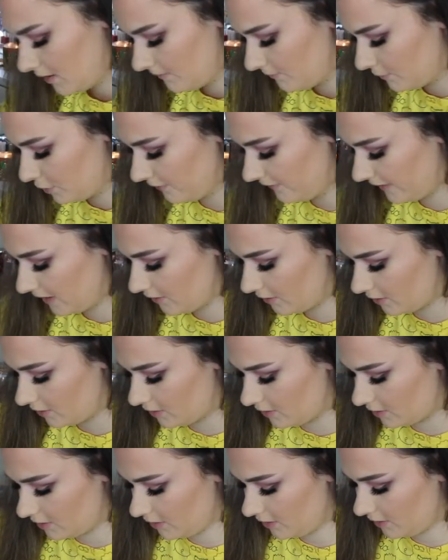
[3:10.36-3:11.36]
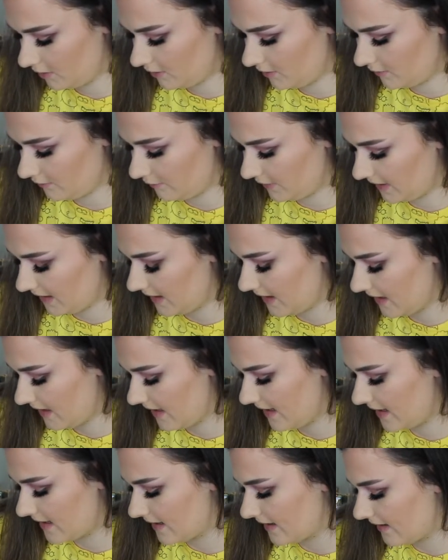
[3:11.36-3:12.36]
Moving on, we
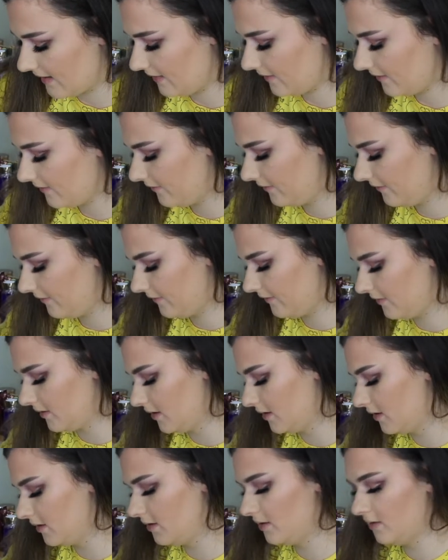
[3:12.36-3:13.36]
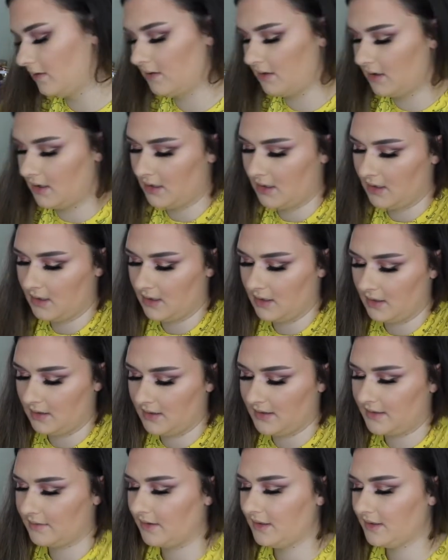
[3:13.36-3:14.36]
have
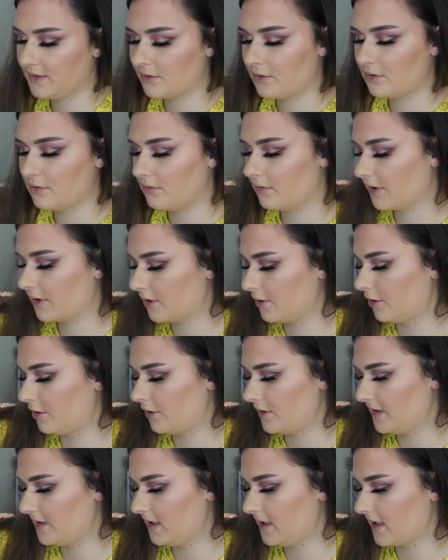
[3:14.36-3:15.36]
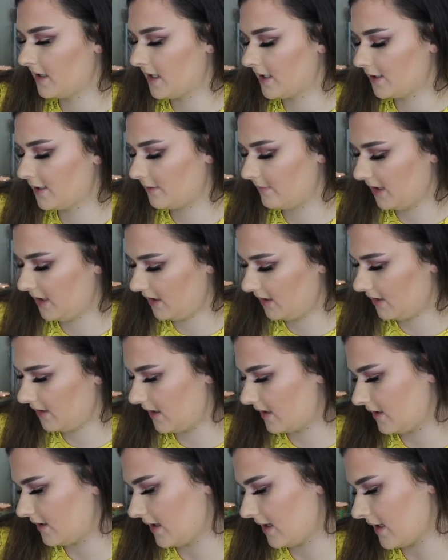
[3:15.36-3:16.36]
this one is called Cozy Cashmere
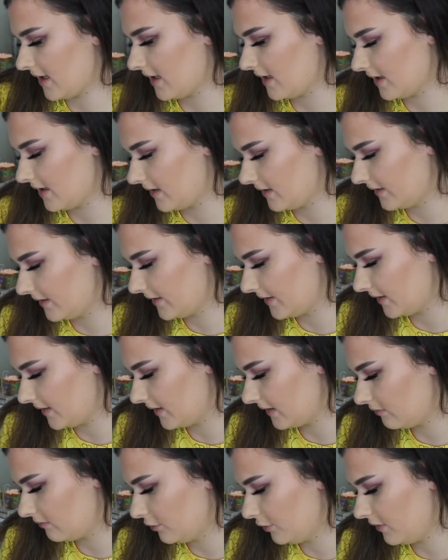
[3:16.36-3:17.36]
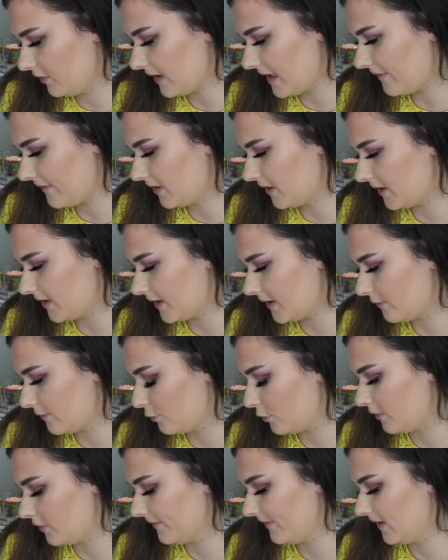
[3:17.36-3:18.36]
and it has smooth lavender,
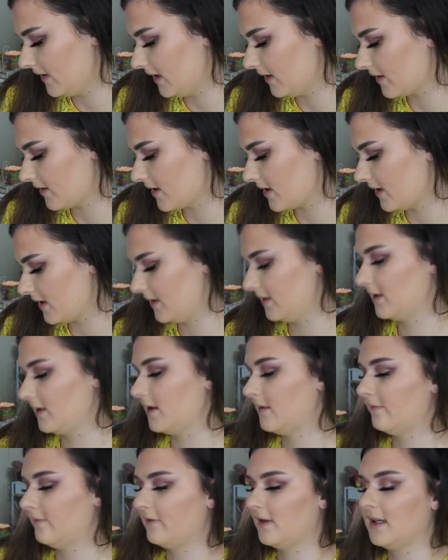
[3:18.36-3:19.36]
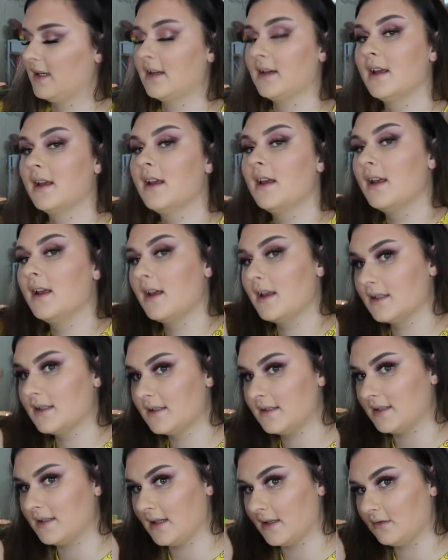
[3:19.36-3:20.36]
warm vanilla and comforting
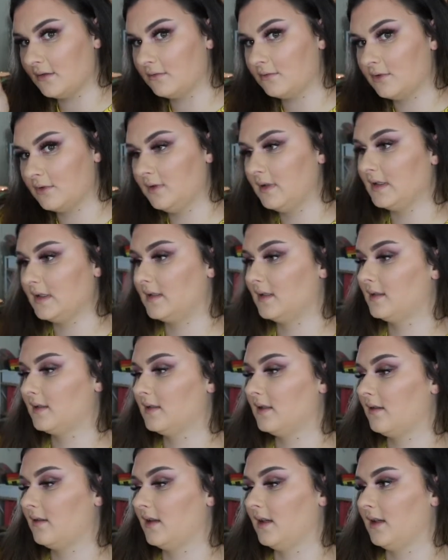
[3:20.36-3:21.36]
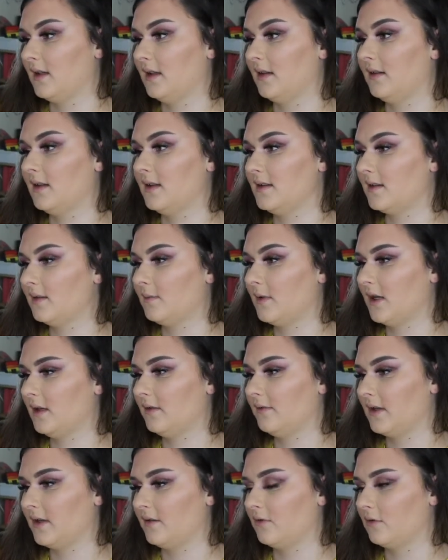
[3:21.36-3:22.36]
sandalwood. This is the thing here. These are part
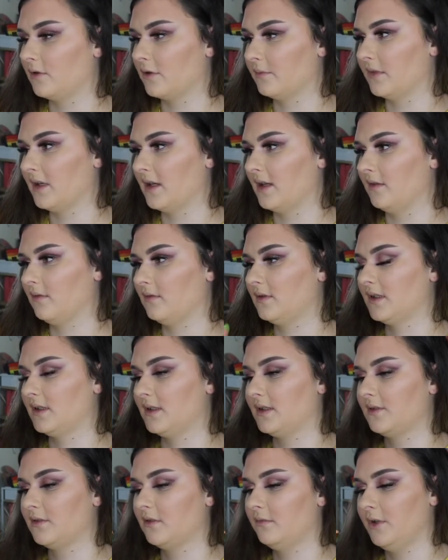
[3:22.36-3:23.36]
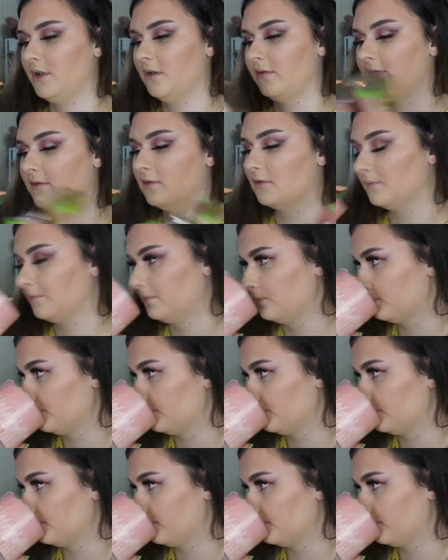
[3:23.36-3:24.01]
of their autumn candles and they're so beautiful.